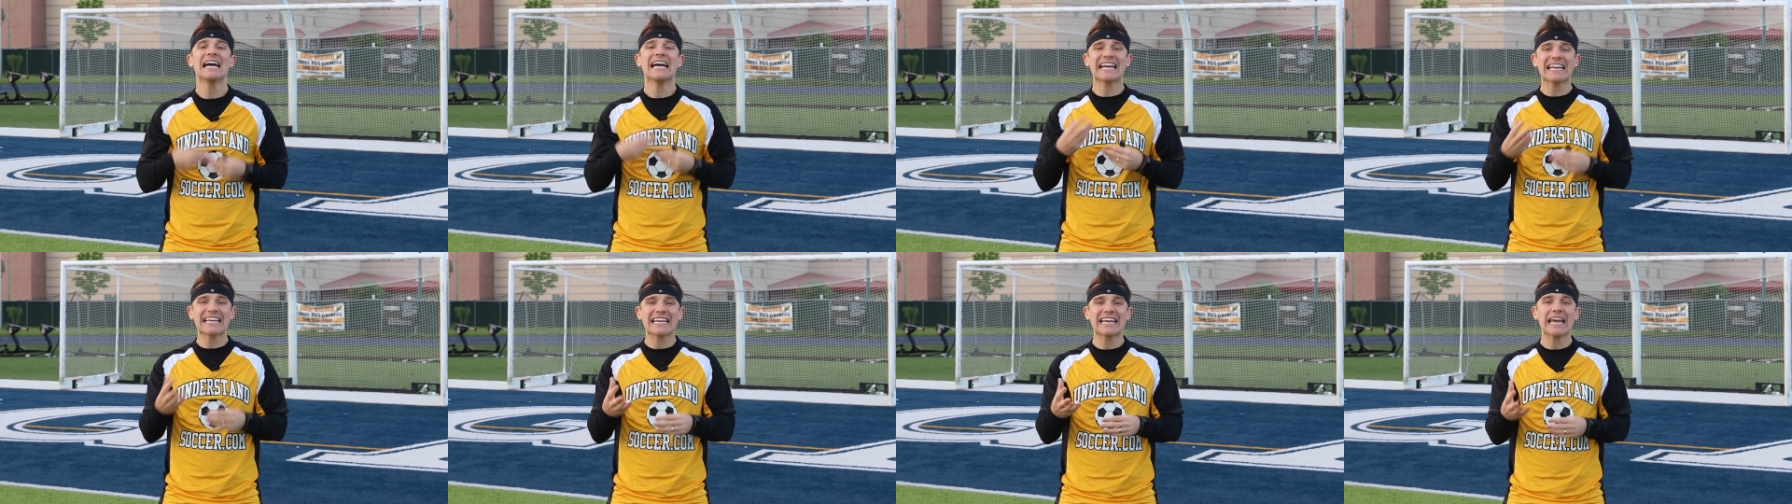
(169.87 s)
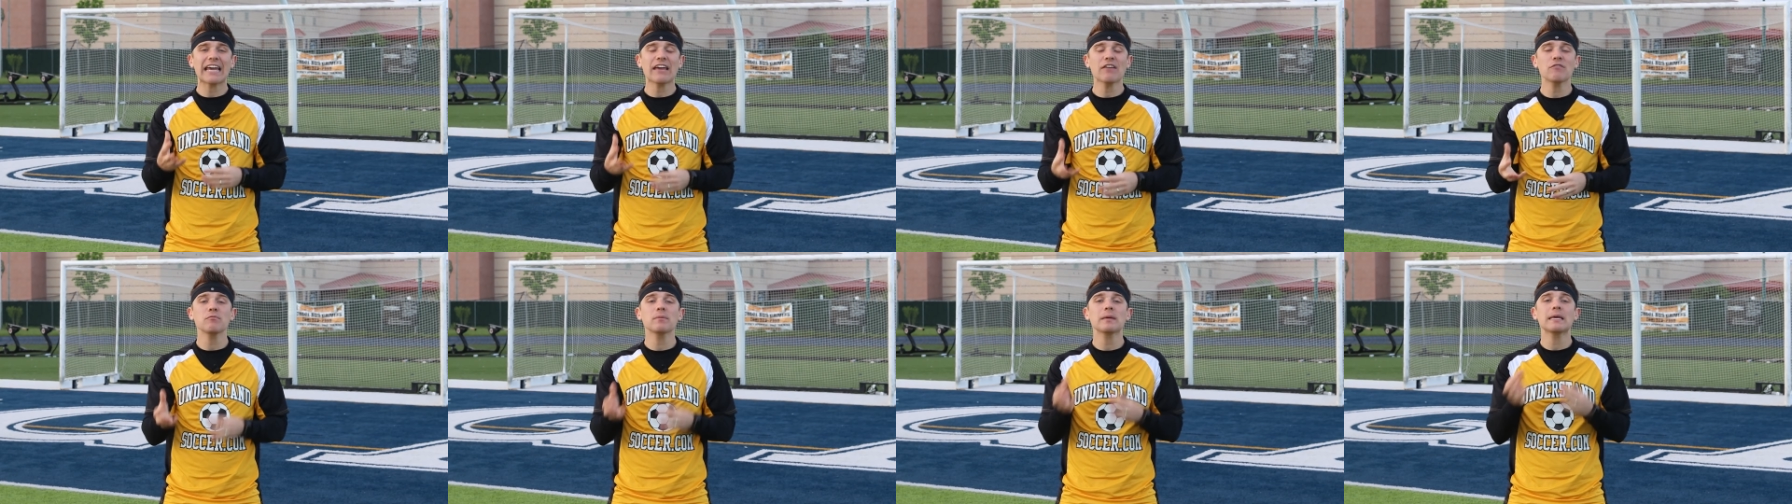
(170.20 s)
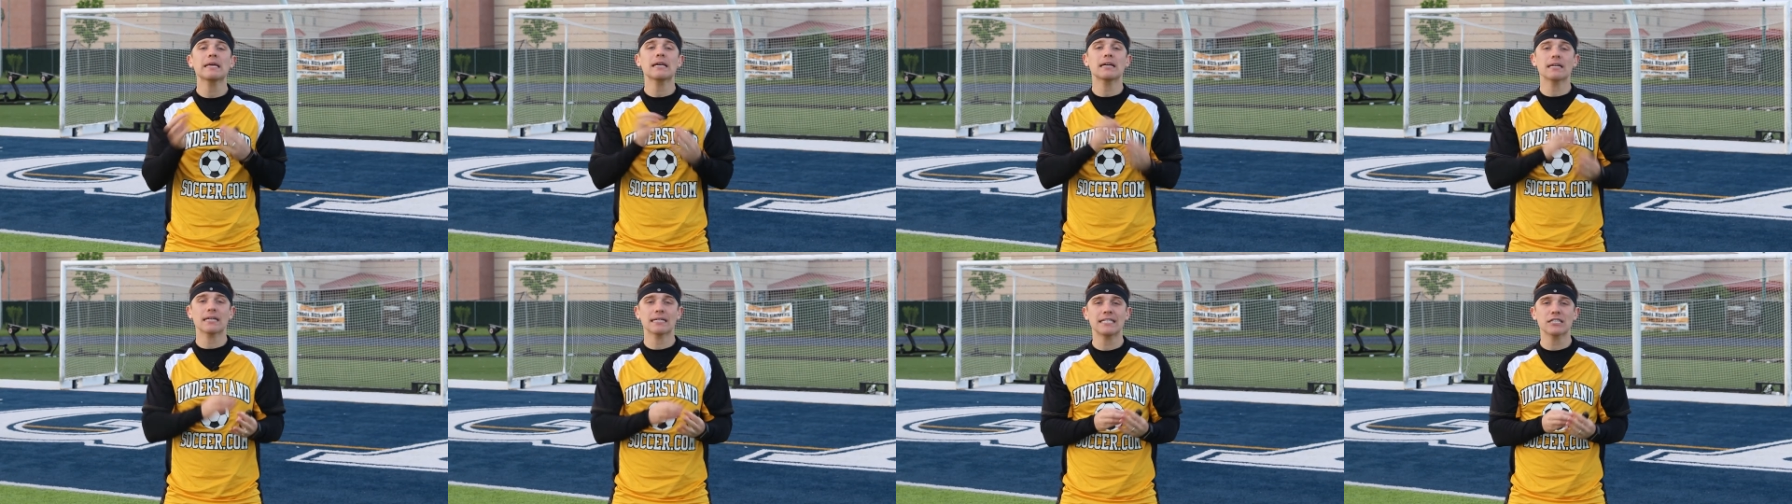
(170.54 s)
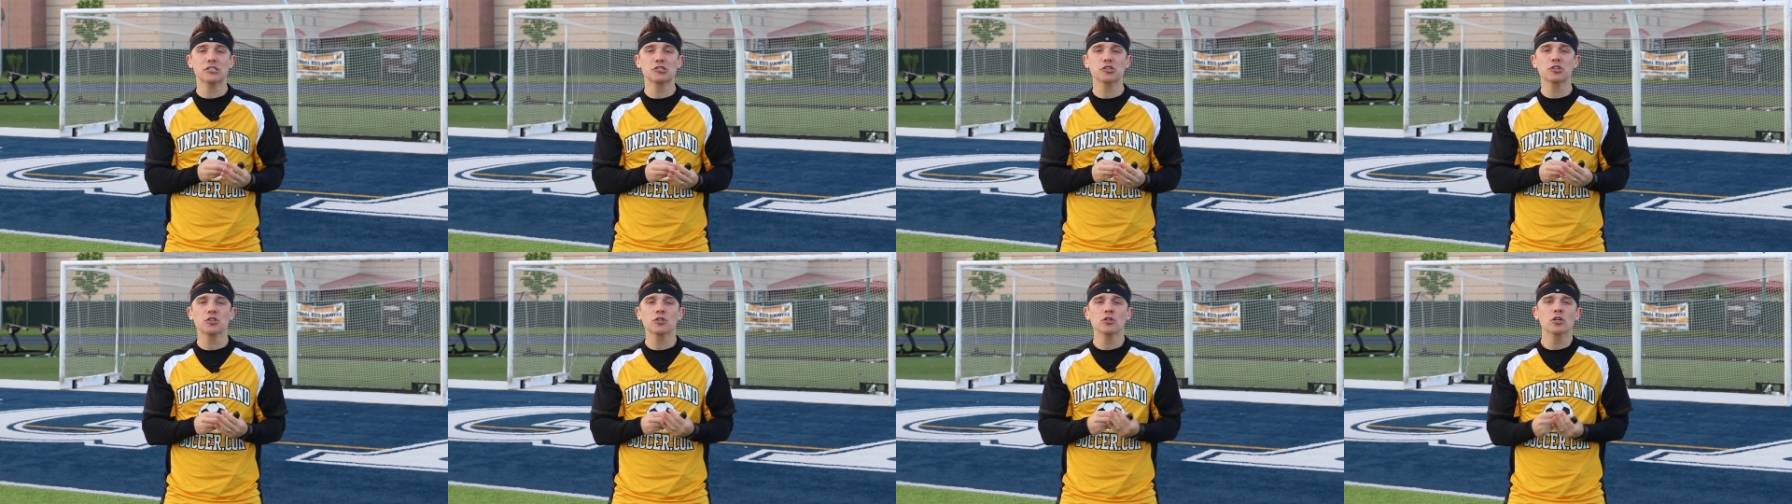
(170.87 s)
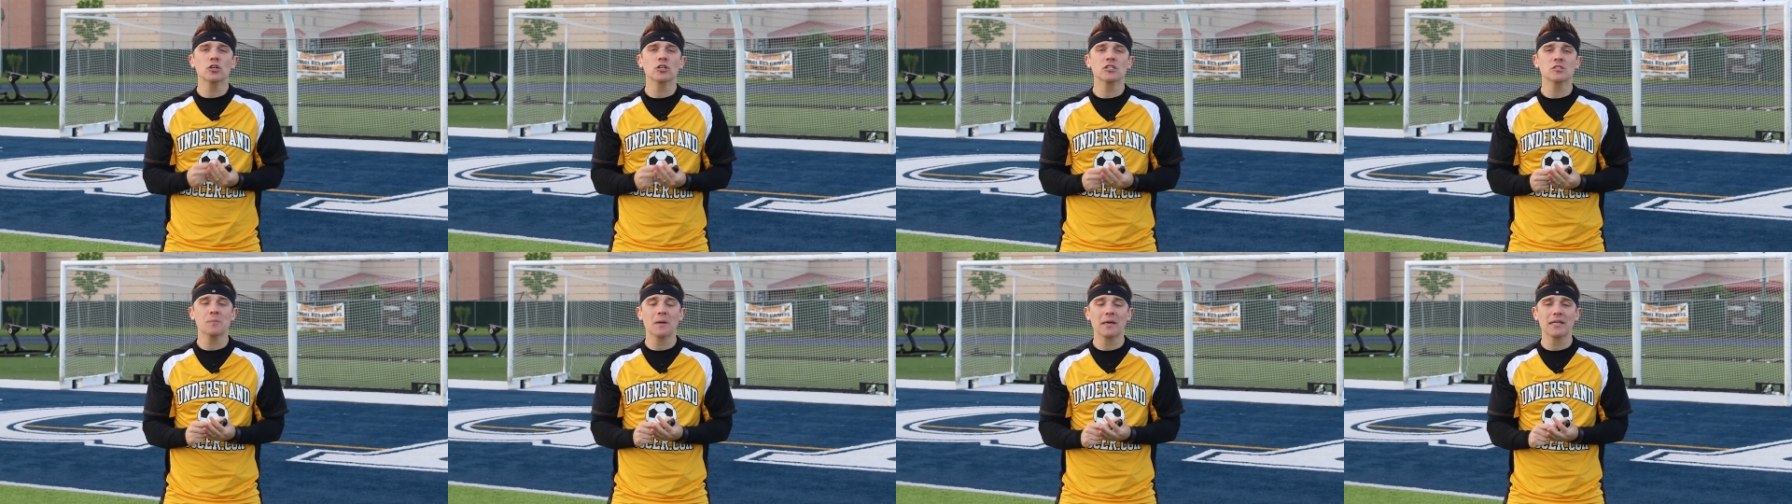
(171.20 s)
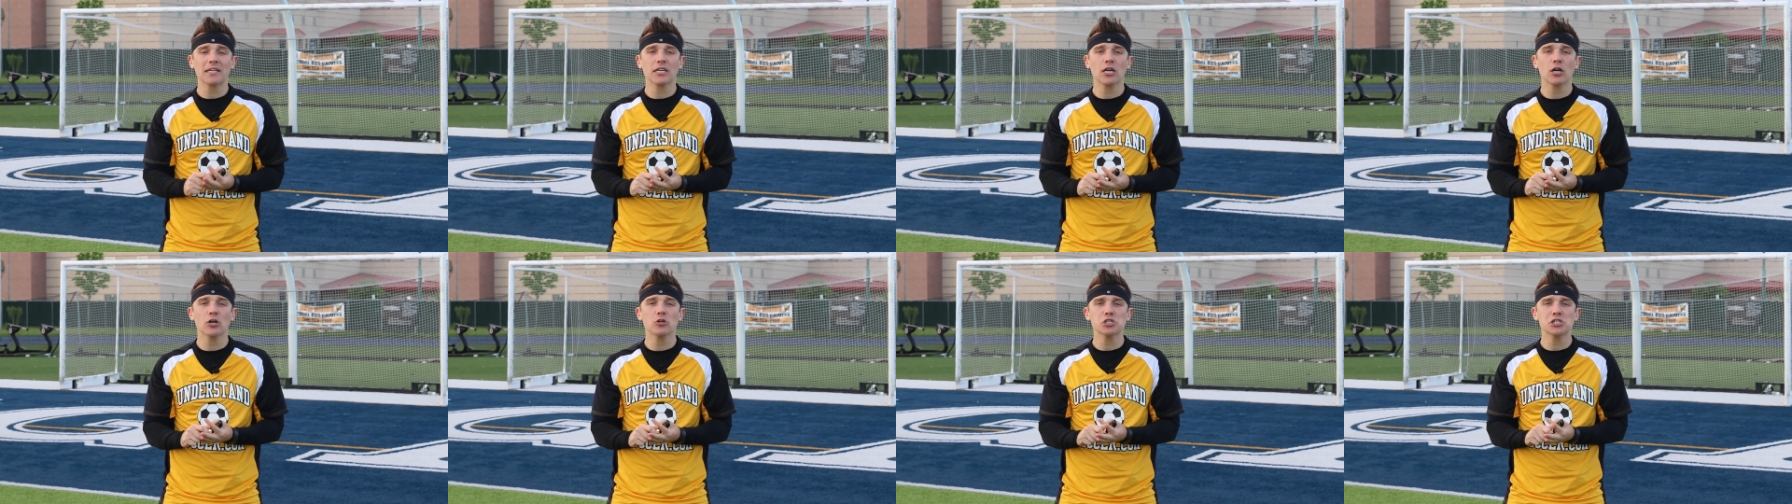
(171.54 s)
and gave me additional looks by
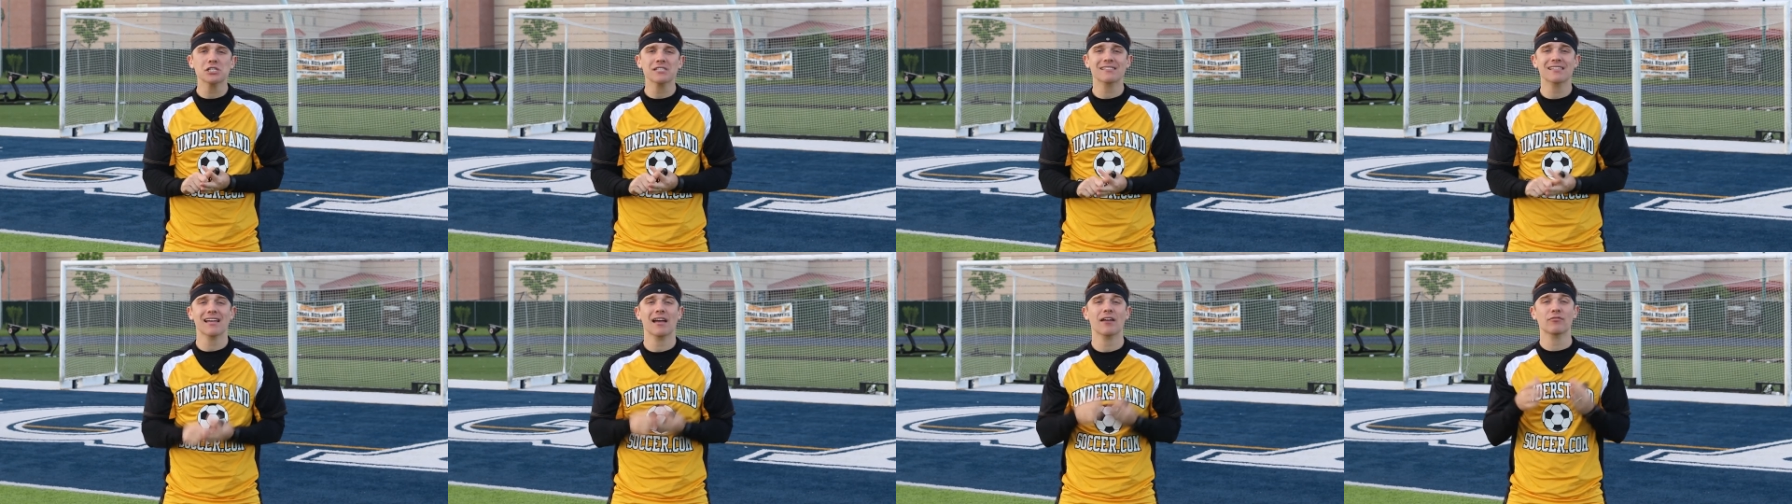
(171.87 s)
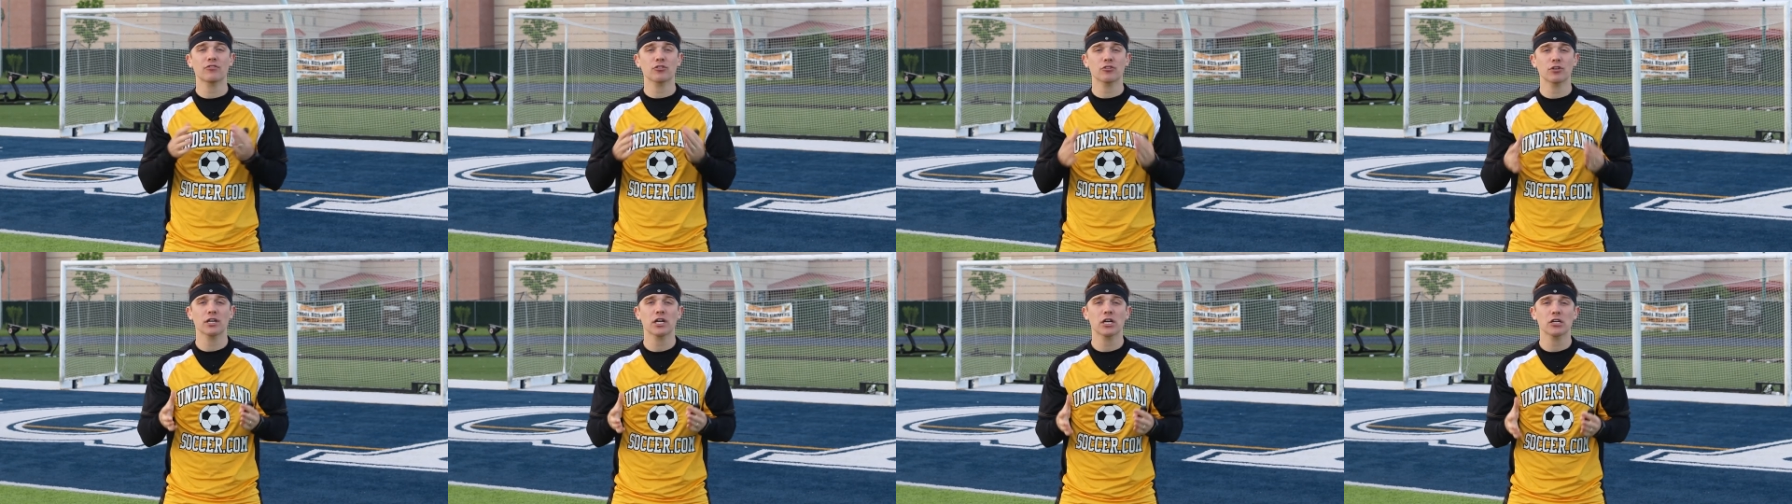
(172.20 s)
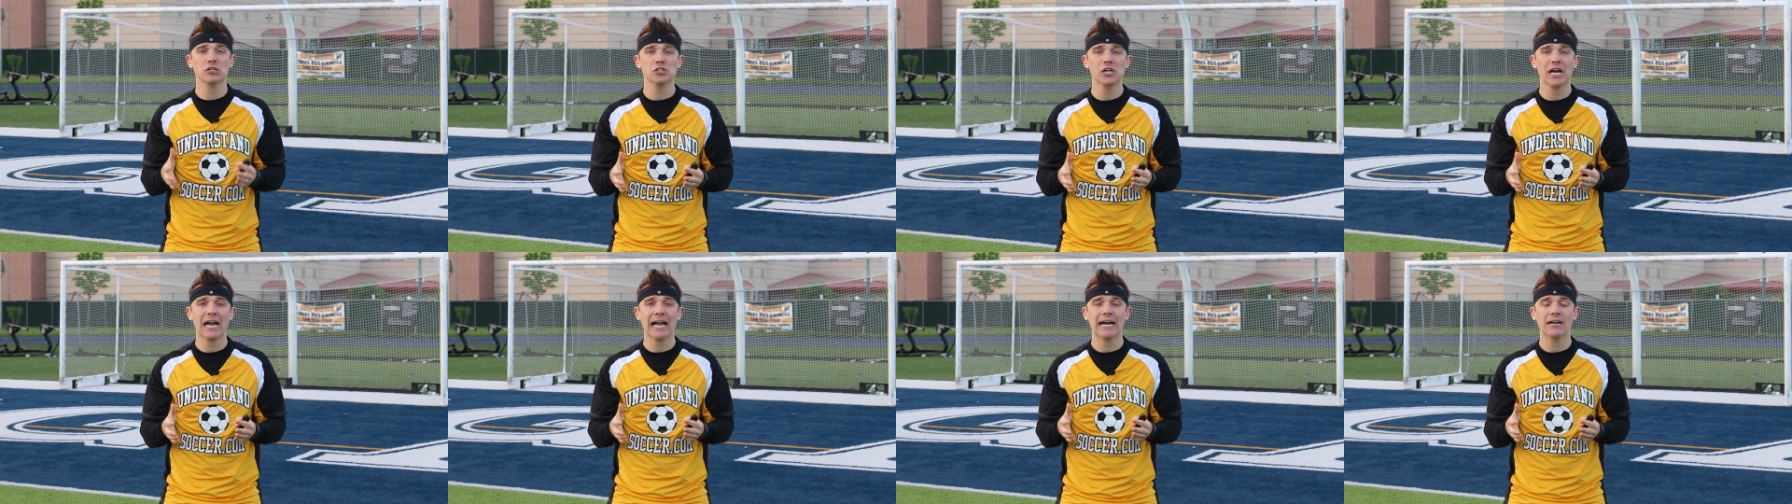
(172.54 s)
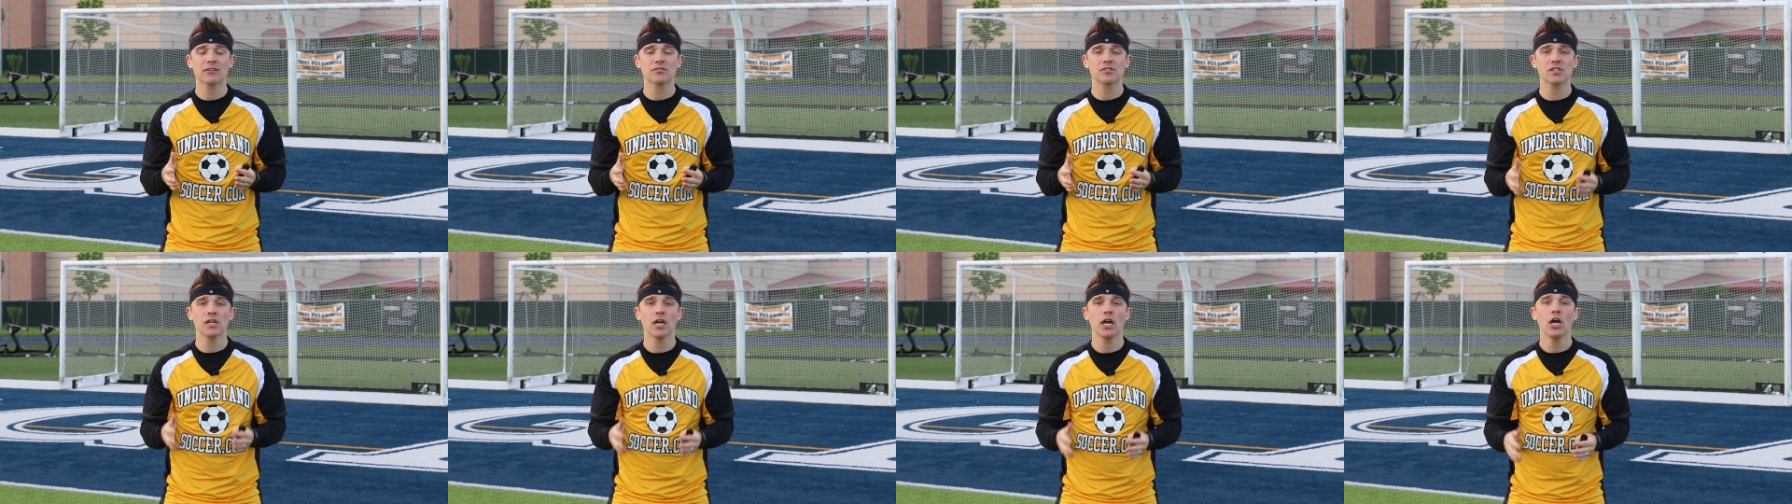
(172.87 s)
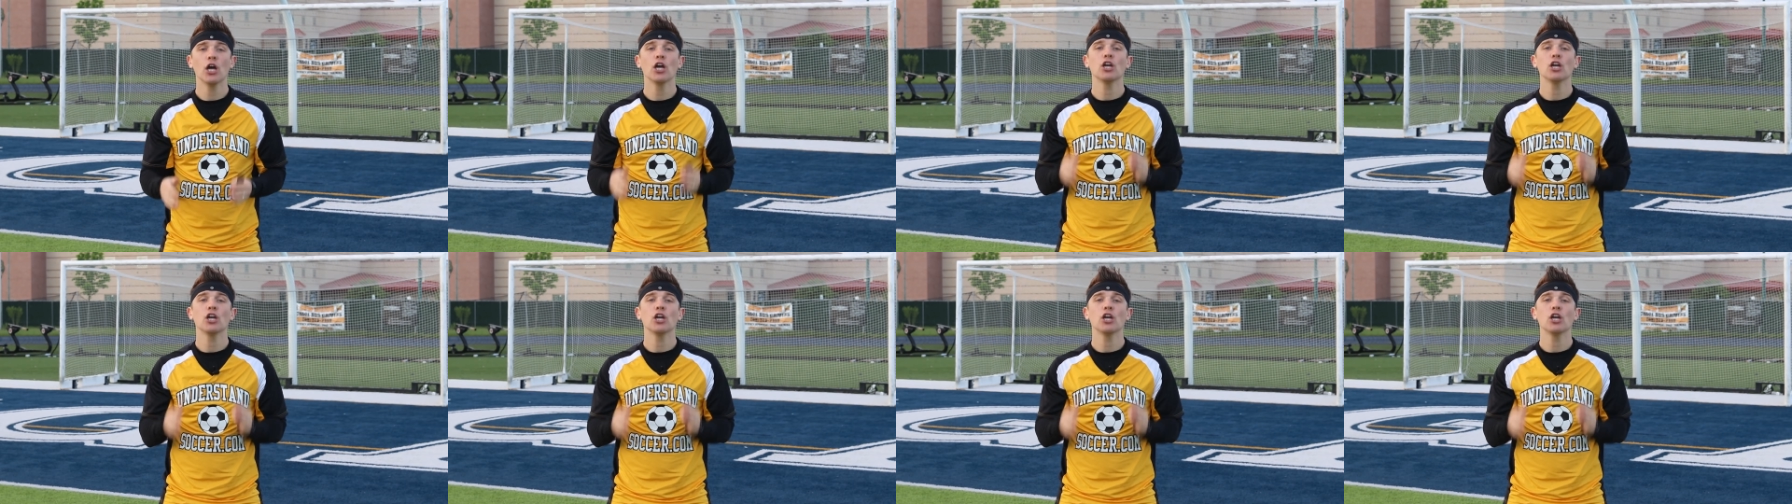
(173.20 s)
the coaching staff during our tryouts,